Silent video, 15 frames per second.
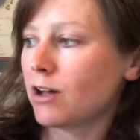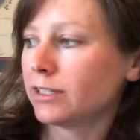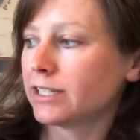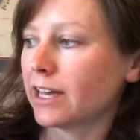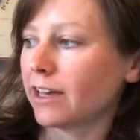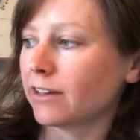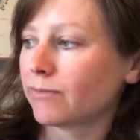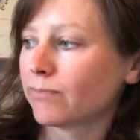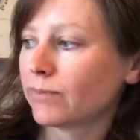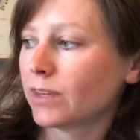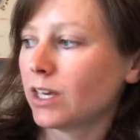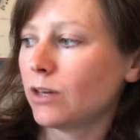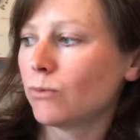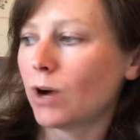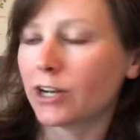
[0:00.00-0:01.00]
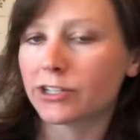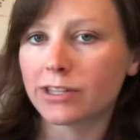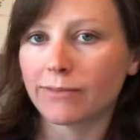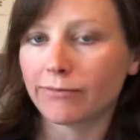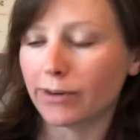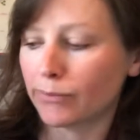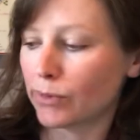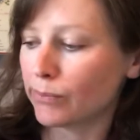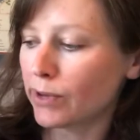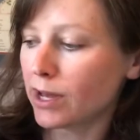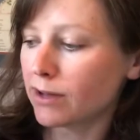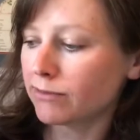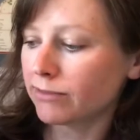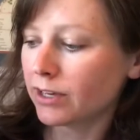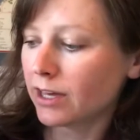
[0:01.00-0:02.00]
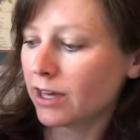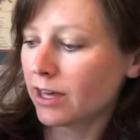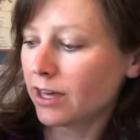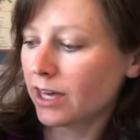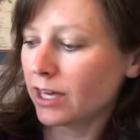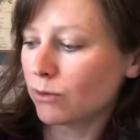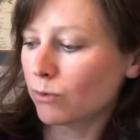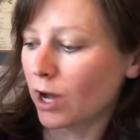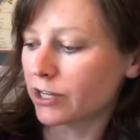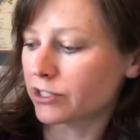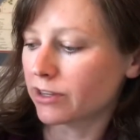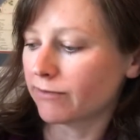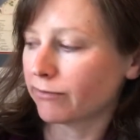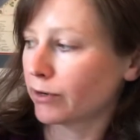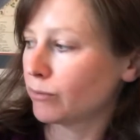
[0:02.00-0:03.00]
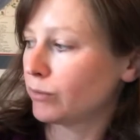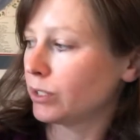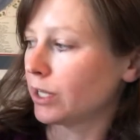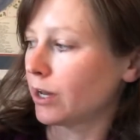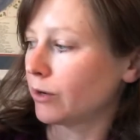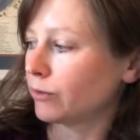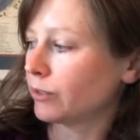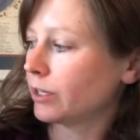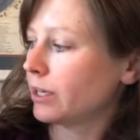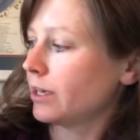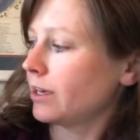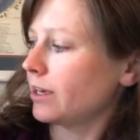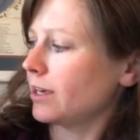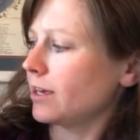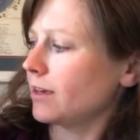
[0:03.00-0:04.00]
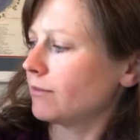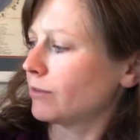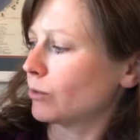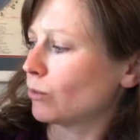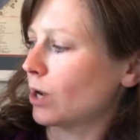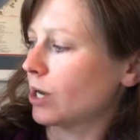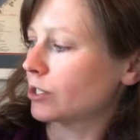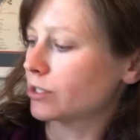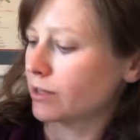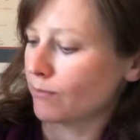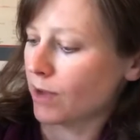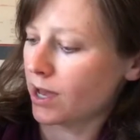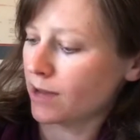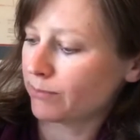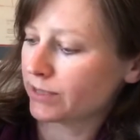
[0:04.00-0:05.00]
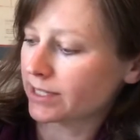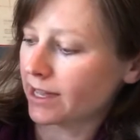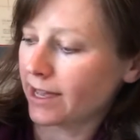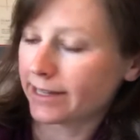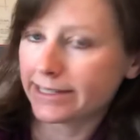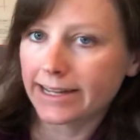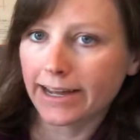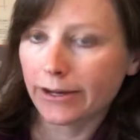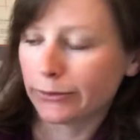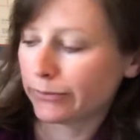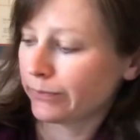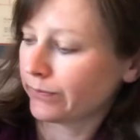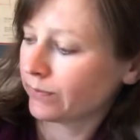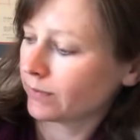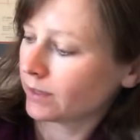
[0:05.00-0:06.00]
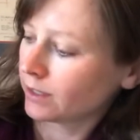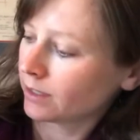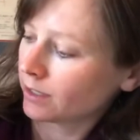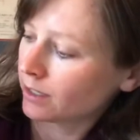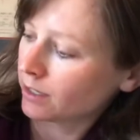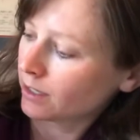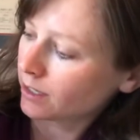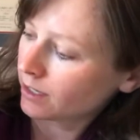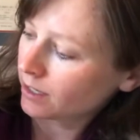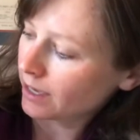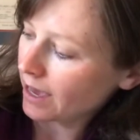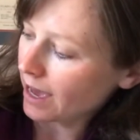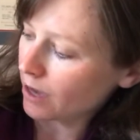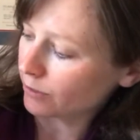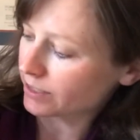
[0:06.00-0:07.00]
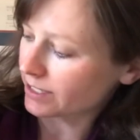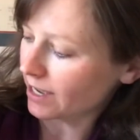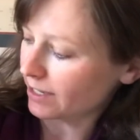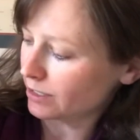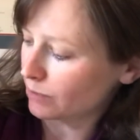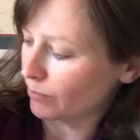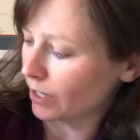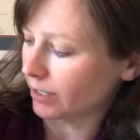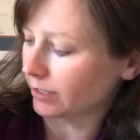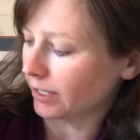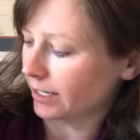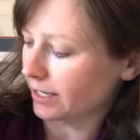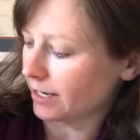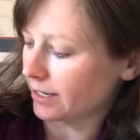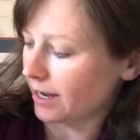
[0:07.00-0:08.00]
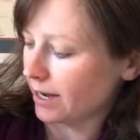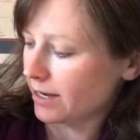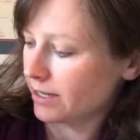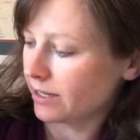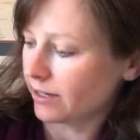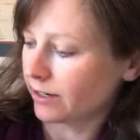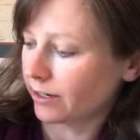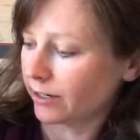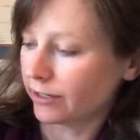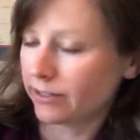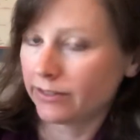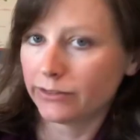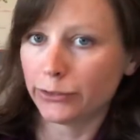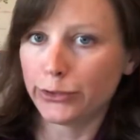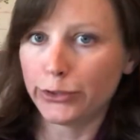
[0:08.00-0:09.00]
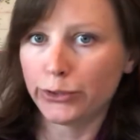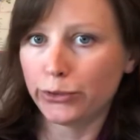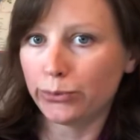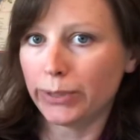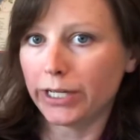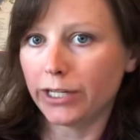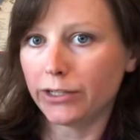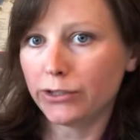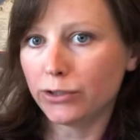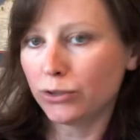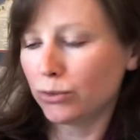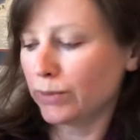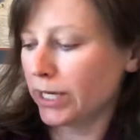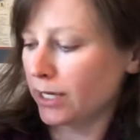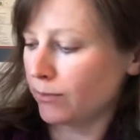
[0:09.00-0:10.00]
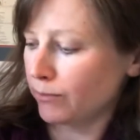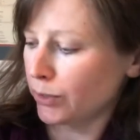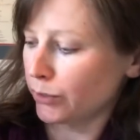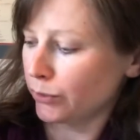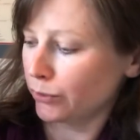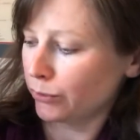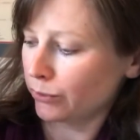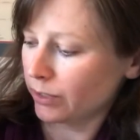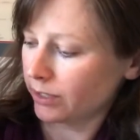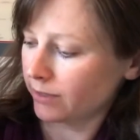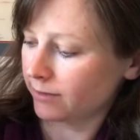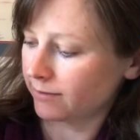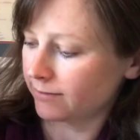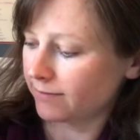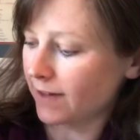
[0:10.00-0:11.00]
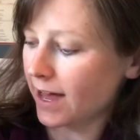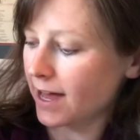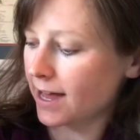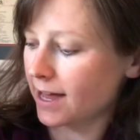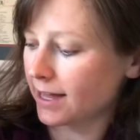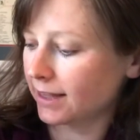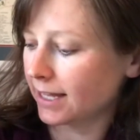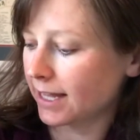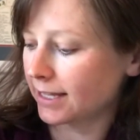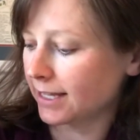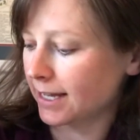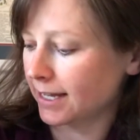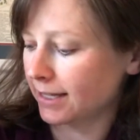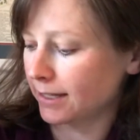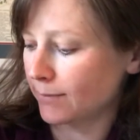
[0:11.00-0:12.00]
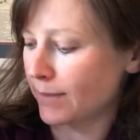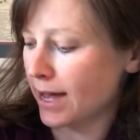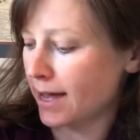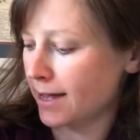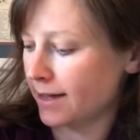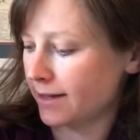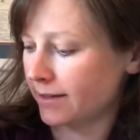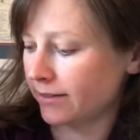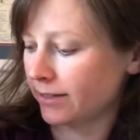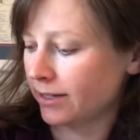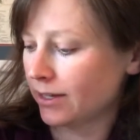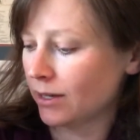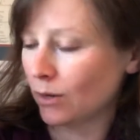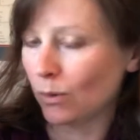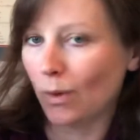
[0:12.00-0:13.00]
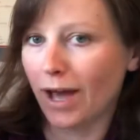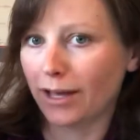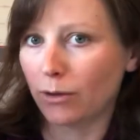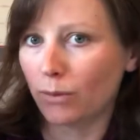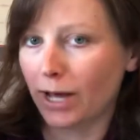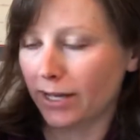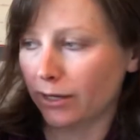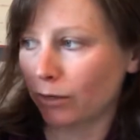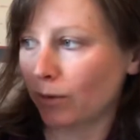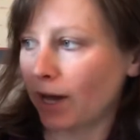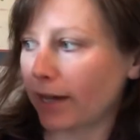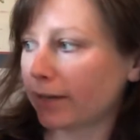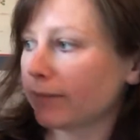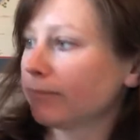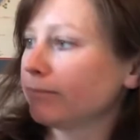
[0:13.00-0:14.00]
day. He watched them from above, he watched them from below, he even watched them upside down. Outside the barn late at night, he heard Dooby Dooby Moo, fa la la la ba, wacka wacka quack.